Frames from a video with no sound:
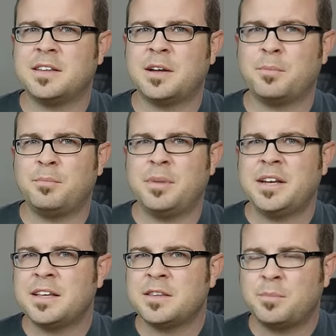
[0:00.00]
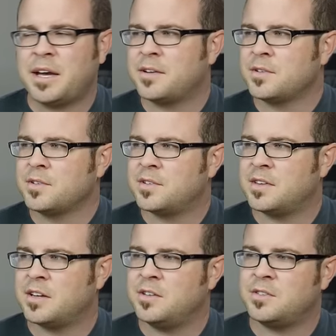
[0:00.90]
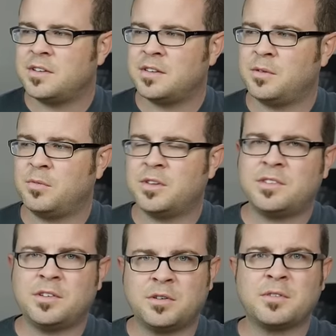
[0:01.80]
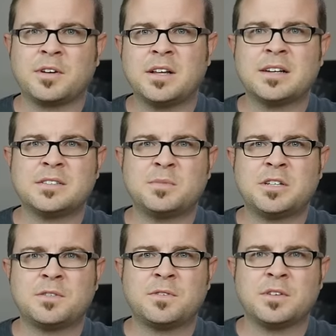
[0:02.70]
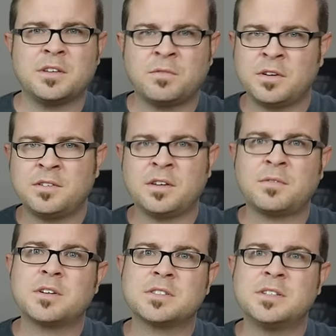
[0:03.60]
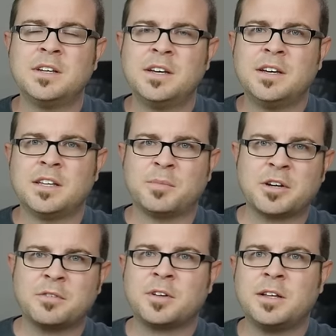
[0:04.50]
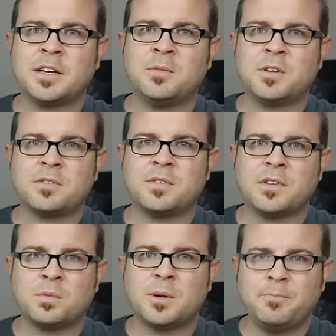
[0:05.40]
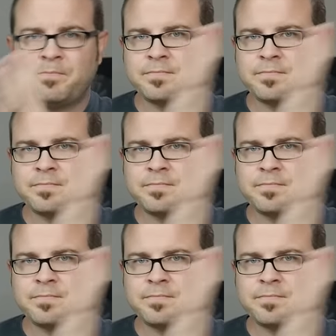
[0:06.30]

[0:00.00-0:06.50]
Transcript: they're binning the panels and they're using the ones that don't overclock as much for the FreeSync version and the better overclocking ones for this one.